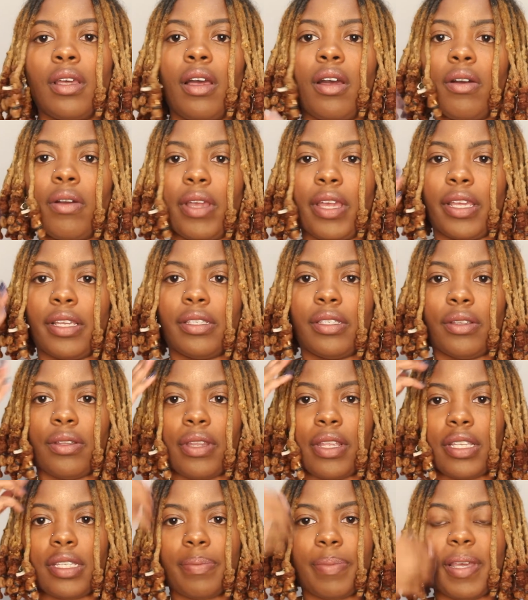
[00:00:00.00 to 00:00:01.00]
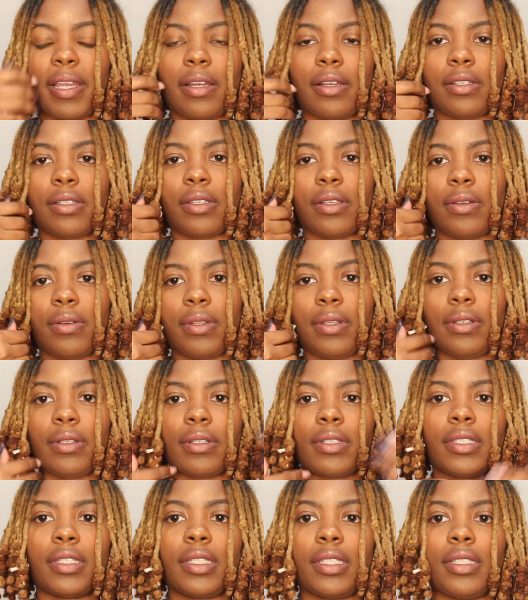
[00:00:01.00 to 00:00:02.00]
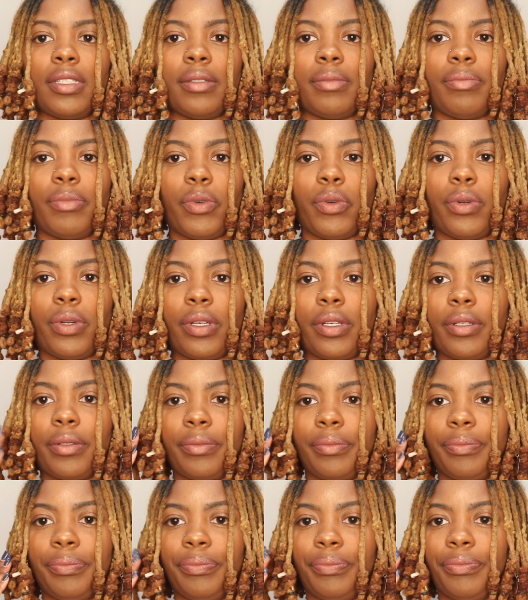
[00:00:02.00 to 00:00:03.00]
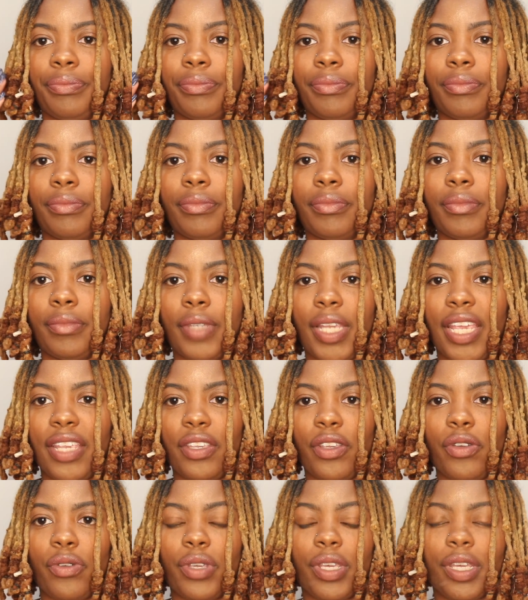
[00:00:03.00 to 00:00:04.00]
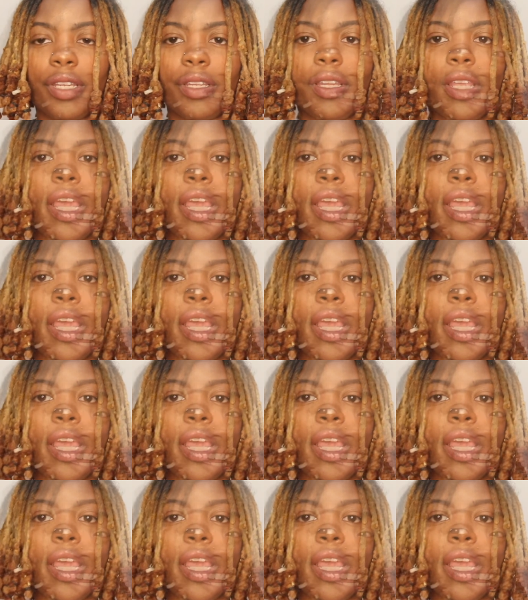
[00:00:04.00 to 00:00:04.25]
Okay, so that's better. So it looks more in union.